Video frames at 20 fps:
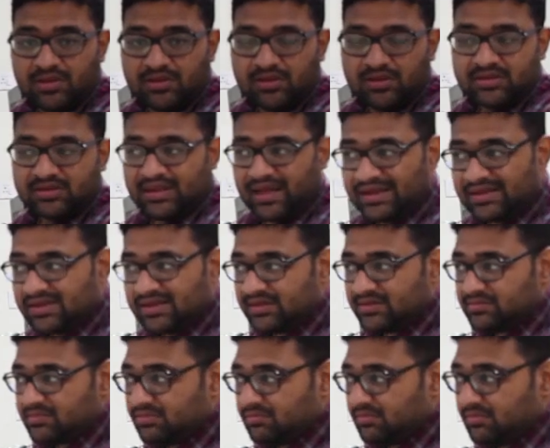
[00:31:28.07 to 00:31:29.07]
method. That
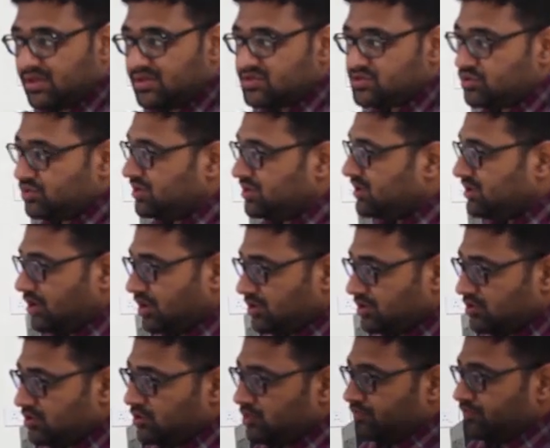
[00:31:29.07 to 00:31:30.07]
means you need
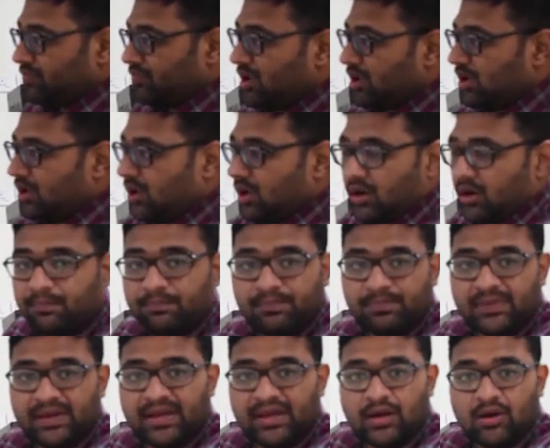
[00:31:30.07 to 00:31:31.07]
not to
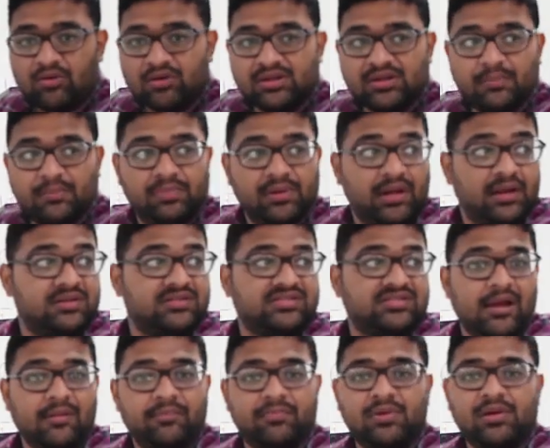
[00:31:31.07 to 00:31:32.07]
take out the blood
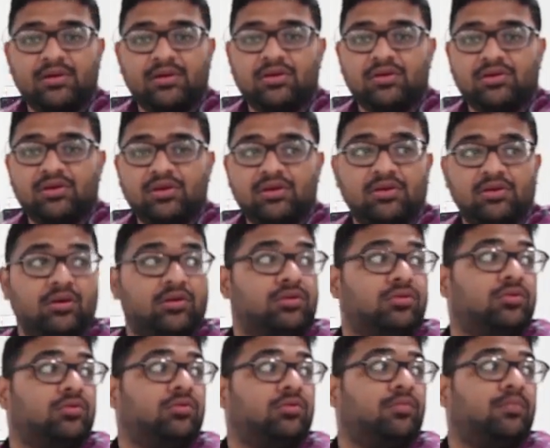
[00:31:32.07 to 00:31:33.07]
sample, or you need not
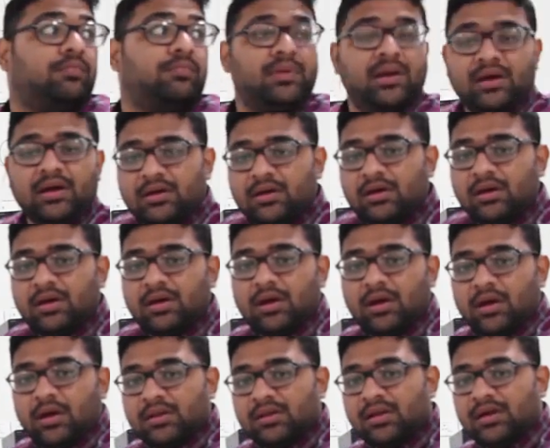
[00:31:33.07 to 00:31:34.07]
to pluck
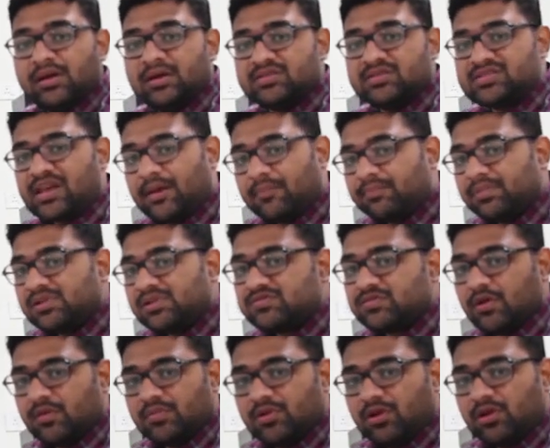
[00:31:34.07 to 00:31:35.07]
the samples
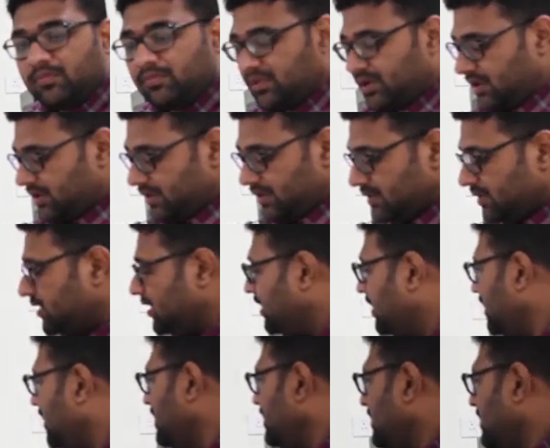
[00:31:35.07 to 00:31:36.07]
from your blood.
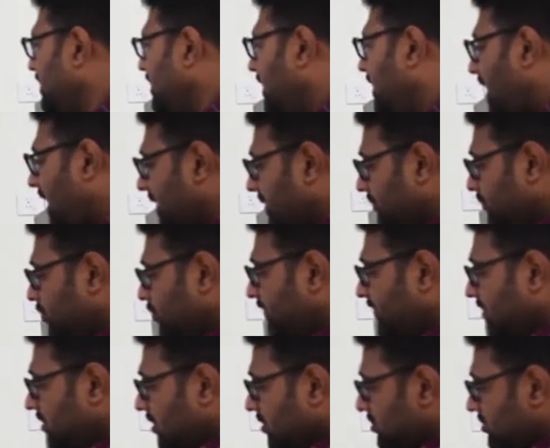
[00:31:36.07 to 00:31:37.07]

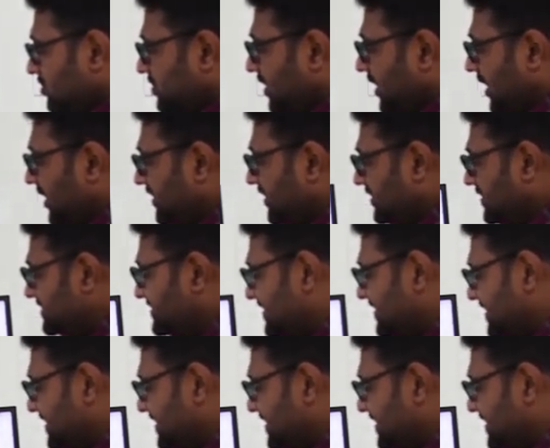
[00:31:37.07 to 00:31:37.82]
Moving on to the another